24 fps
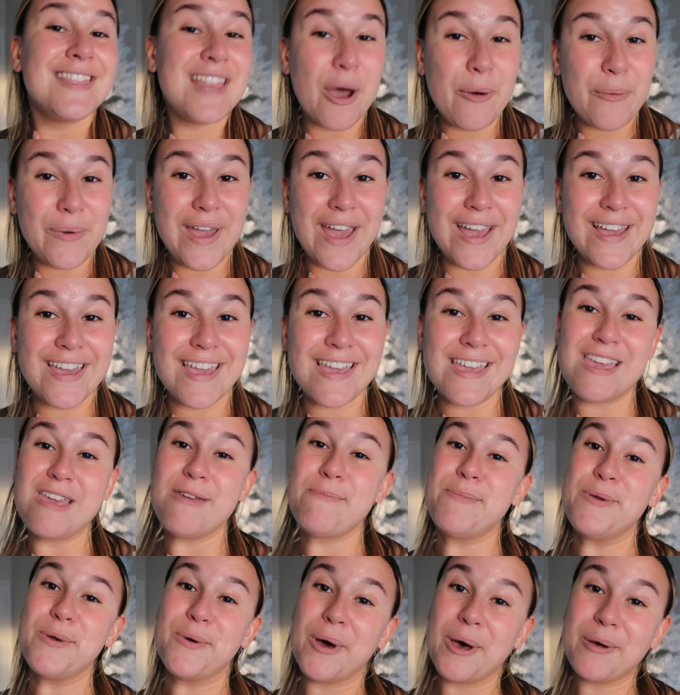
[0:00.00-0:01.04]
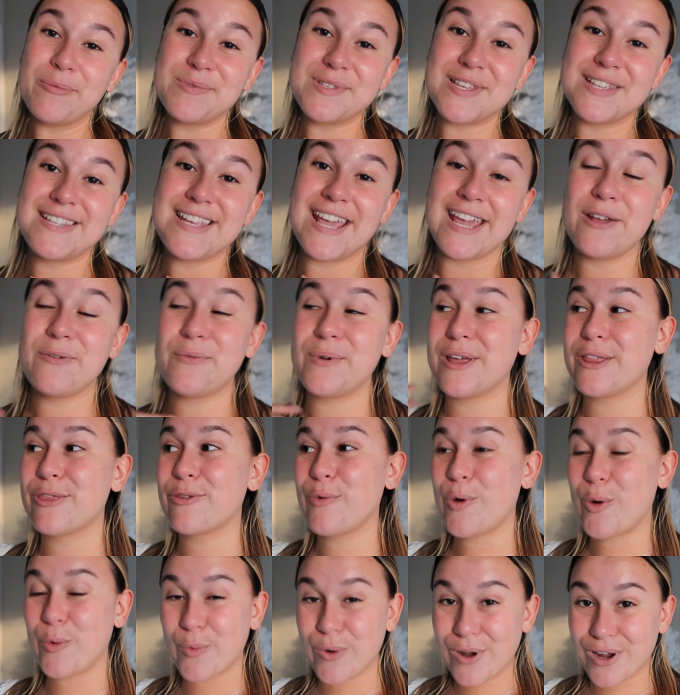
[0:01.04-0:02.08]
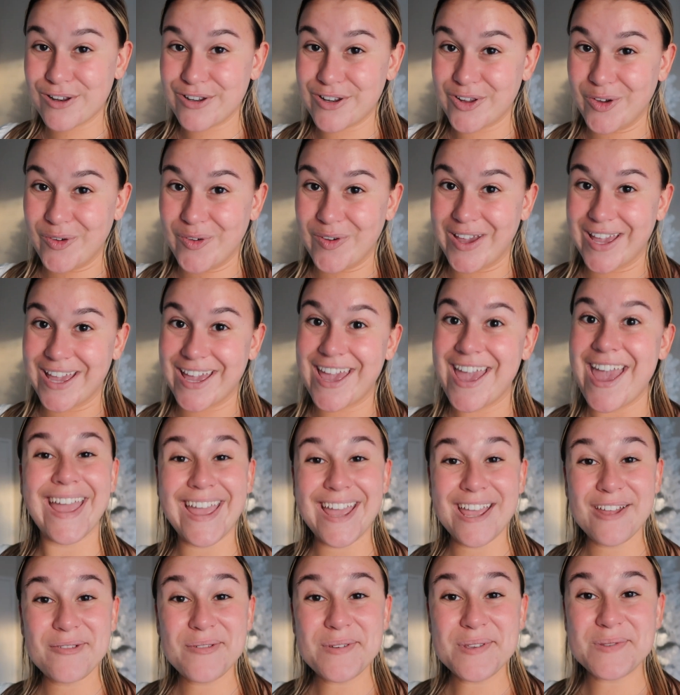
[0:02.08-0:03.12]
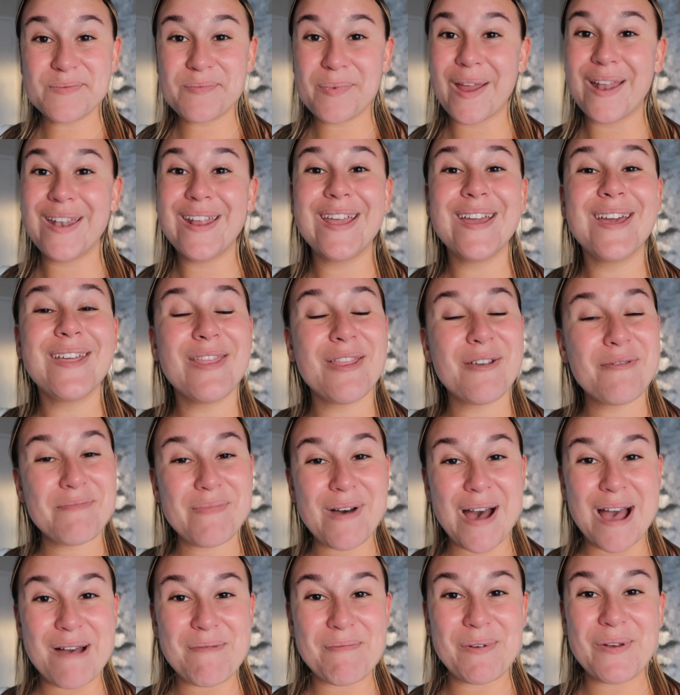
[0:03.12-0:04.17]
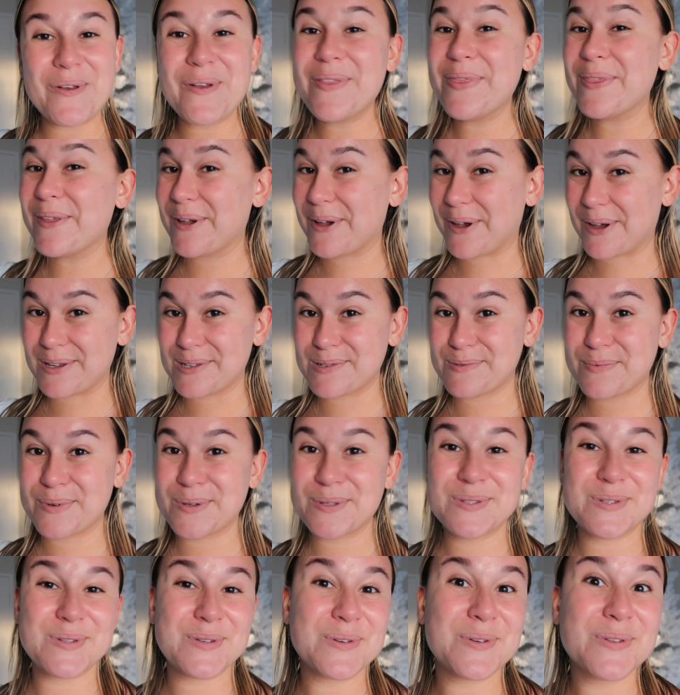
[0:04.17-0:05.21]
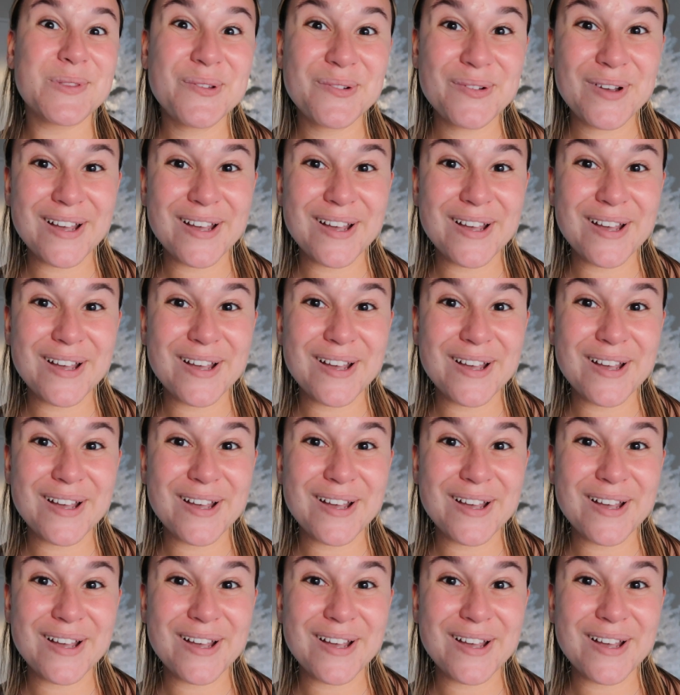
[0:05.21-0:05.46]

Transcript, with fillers: That way I can keep you up to date with what we're doing and with spreading the Bible and the gospel to the